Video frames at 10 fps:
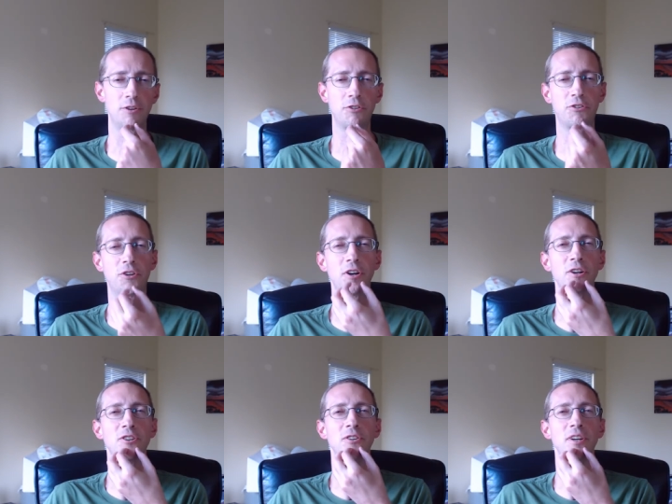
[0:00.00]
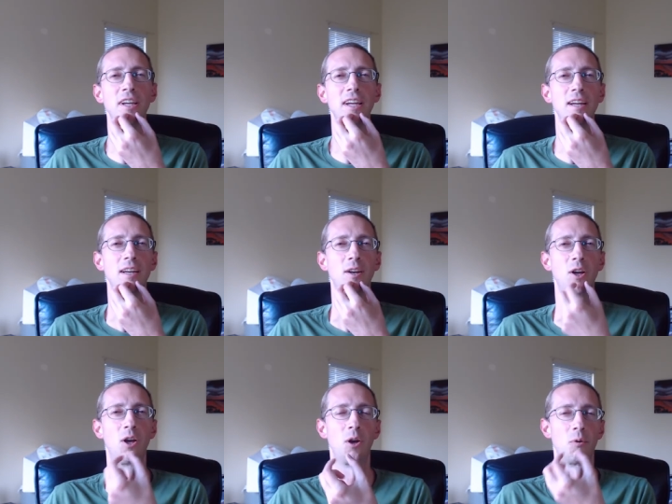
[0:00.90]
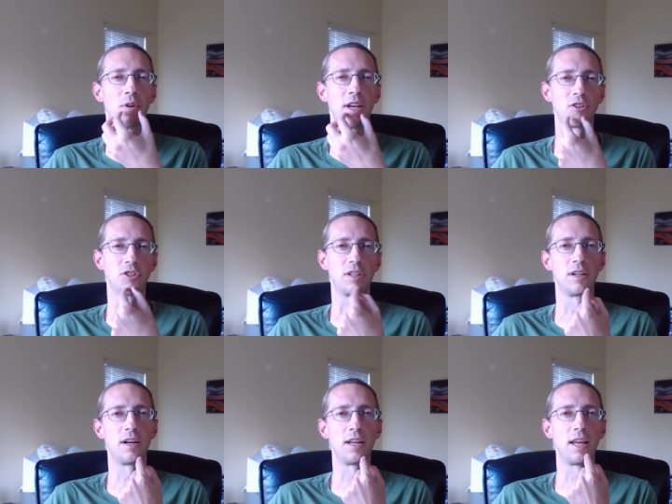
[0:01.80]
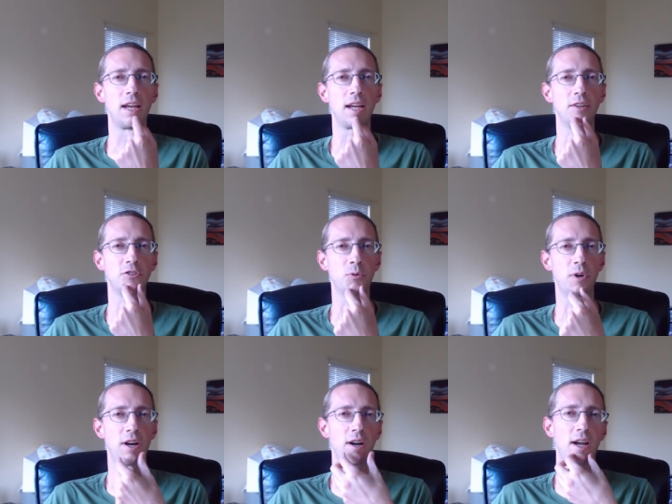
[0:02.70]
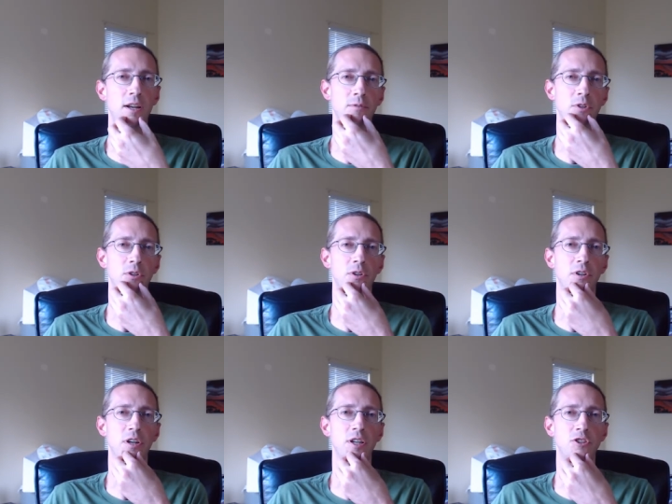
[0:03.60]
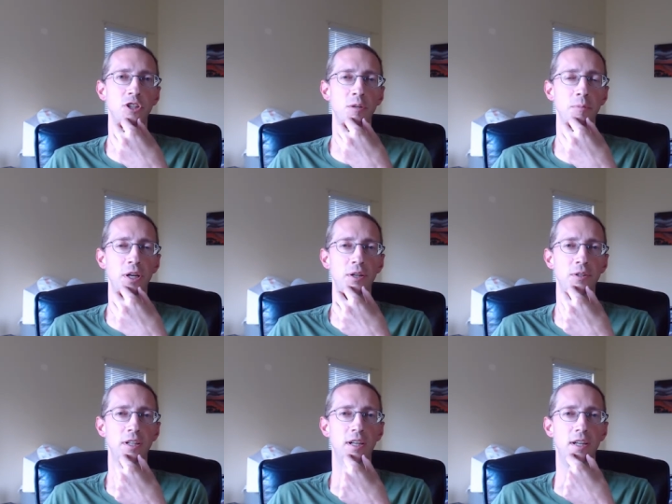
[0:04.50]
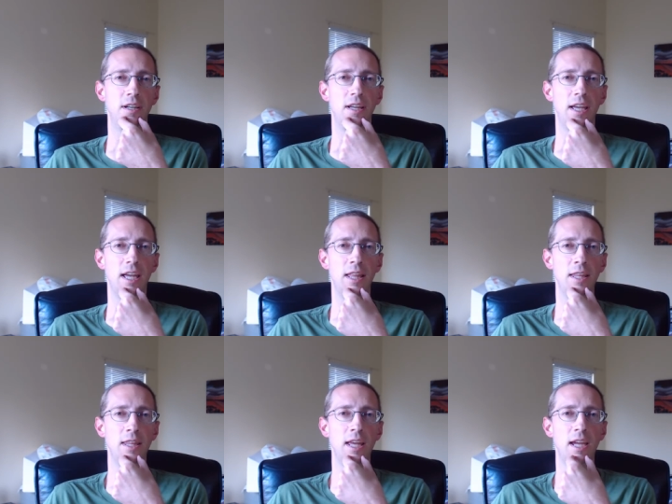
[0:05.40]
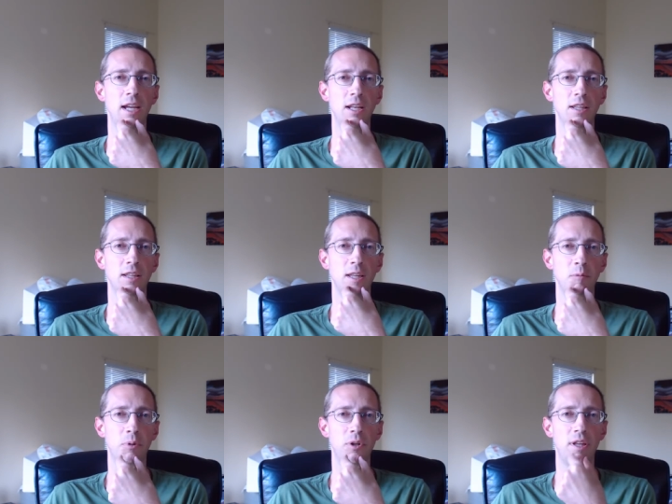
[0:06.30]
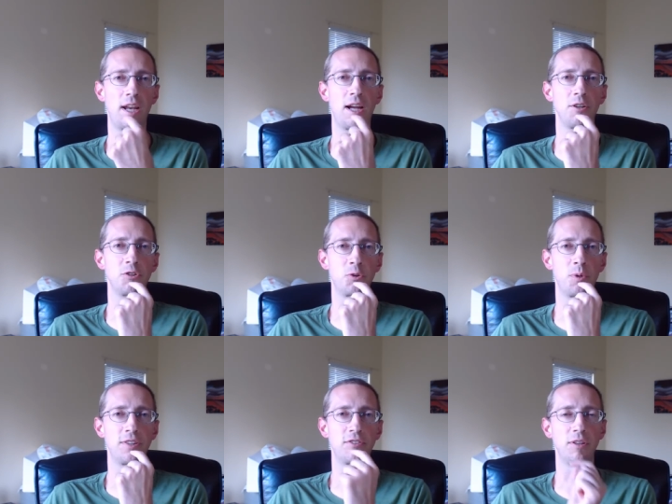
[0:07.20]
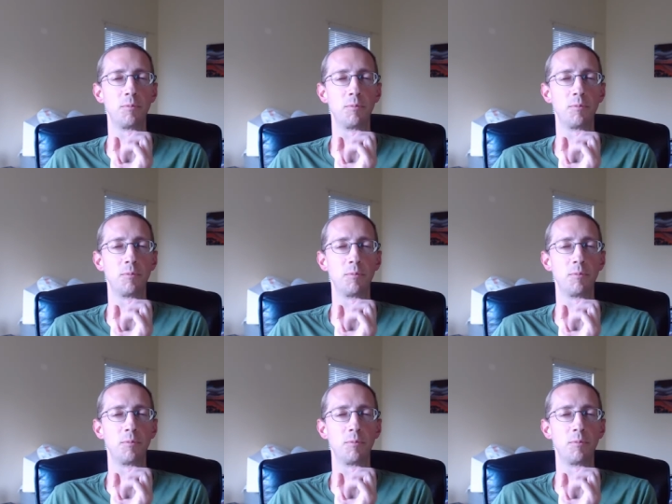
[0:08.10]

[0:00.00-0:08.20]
surgery where they actually cut a square out of your uh, chin bone and then they they pull it out twist it.